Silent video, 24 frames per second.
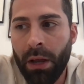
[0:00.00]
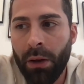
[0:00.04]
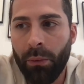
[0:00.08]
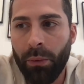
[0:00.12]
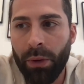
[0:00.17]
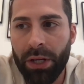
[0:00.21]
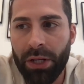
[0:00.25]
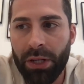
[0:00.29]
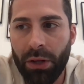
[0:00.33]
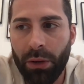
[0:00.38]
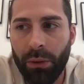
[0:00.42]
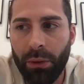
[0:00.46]

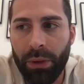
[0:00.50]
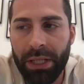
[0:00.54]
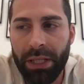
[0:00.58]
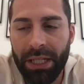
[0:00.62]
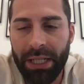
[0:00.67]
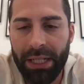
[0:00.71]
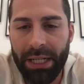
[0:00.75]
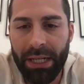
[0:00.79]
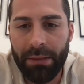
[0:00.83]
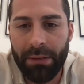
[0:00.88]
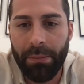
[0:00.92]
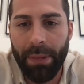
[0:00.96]
we knew we
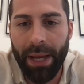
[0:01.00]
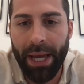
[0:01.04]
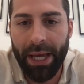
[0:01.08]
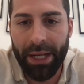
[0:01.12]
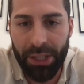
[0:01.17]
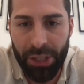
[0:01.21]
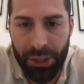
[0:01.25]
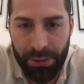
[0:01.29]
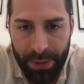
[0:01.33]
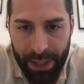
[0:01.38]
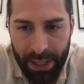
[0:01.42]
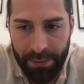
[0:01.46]
needed
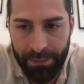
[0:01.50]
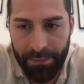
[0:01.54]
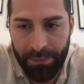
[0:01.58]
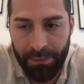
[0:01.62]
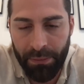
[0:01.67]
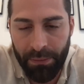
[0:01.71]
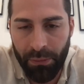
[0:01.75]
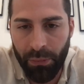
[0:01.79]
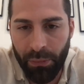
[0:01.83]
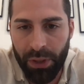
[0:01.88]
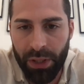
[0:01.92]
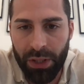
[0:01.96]
management.
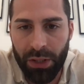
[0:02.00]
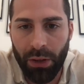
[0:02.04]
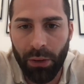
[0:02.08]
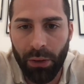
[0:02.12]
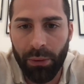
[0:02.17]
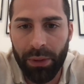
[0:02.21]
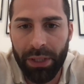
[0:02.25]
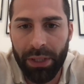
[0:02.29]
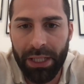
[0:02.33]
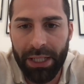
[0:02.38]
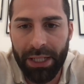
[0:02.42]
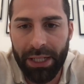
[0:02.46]
We knew
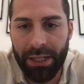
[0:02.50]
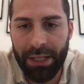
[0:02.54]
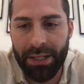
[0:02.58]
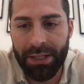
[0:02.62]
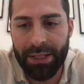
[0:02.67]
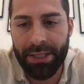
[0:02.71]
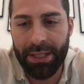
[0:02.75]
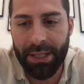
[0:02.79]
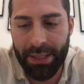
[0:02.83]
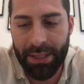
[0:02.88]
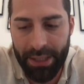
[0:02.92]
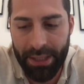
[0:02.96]
we needed
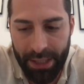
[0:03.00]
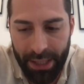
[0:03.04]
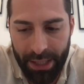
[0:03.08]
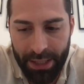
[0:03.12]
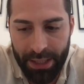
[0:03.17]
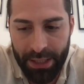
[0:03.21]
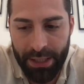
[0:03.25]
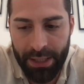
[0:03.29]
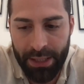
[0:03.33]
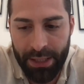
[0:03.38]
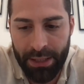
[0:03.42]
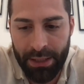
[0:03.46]

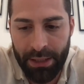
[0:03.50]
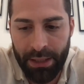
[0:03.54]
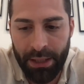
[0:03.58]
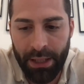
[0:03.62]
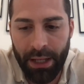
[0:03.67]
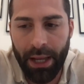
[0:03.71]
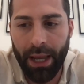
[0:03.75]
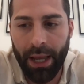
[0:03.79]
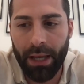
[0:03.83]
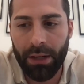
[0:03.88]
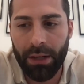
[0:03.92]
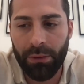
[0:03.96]
assistance,
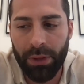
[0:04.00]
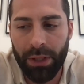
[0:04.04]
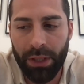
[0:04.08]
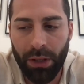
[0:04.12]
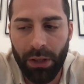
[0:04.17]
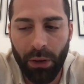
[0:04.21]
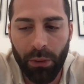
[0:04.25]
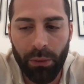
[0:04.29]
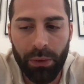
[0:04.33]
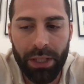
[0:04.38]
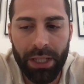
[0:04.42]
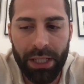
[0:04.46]
and we
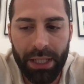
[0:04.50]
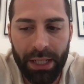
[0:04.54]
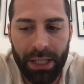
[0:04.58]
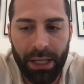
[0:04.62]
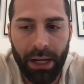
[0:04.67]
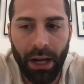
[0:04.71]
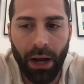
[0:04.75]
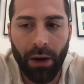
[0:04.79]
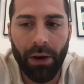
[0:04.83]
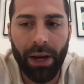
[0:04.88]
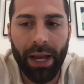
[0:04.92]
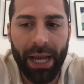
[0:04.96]
know we needed
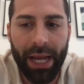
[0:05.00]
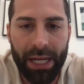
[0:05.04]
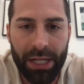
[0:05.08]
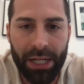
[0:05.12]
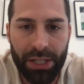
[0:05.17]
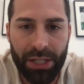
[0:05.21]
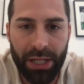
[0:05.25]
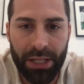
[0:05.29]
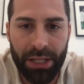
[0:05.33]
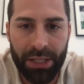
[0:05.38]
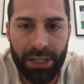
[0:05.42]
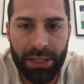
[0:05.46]
our
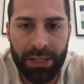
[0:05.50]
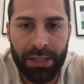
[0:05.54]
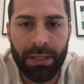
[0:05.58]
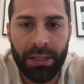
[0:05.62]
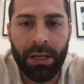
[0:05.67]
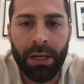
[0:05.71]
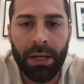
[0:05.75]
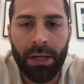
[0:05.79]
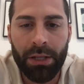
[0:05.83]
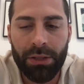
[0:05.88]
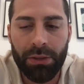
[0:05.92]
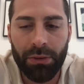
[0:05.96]
agents
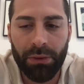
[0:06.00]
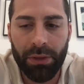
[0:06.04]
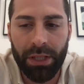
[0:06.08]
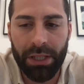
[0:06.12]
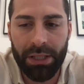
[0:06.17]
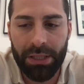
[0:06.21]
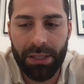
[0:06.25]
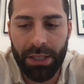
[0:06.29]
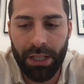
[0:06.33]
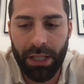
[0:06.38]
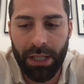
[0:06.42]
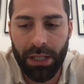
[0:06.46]
to
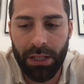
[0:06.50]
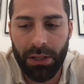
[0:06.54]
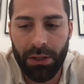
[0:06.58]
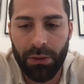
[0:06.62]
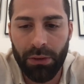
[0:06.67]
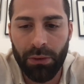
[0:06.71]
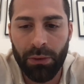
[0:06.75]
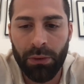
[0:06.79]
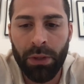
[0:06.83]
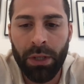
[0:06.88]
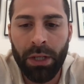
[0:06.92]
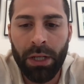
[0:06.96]

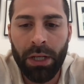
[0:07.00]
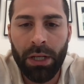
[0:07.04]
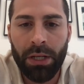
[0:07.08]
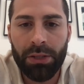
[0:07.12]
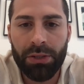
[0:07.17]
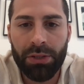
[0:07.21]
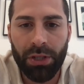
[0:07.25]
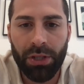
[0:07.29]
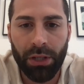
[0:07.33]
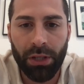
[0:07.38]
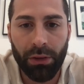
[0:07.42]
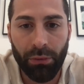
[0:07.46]
continue
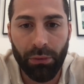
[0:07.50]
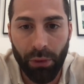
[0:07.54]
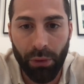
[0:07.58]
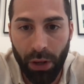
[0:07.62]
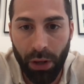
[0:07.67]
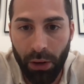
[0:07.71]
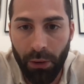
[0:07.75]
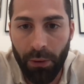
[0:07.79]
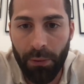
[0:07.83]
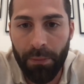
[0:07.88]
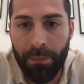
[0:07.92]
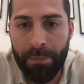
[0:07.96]
to
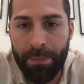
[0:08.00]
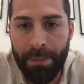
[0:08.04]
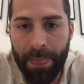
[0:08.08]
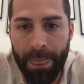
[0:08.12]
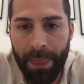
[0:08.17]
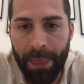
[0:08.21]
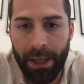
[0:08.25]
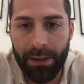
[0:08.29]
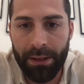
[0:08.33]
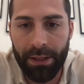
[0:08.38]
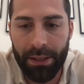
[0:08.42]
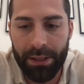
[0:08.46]
grow
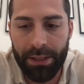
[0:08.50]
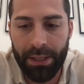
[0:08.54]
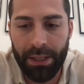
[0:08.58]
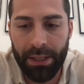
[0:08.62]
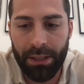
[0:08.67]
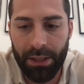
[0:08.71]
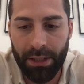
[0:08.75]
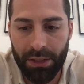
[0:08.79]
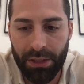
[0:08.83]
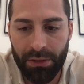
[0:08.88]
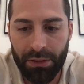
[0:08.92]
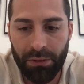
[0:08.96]
in this
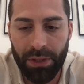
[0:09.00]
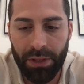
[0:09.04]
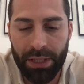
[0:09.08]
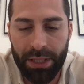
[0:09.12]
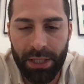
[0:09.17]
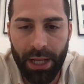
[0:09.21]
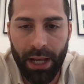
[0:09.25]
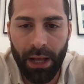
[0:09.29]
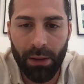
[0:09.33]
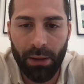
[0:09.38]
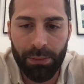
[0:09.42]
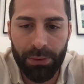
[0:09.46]
industry
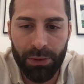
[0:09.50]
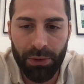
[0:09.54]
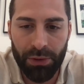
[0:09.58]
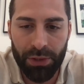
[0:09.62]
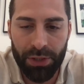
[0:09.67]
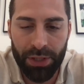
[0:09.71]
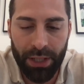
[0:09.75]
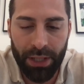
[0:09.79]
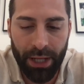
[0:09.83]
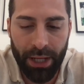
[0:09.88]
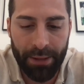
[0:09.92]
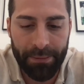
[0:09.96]
to help
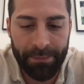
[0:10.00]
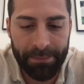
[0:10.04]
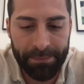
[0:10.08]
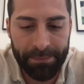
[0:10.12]
George and I.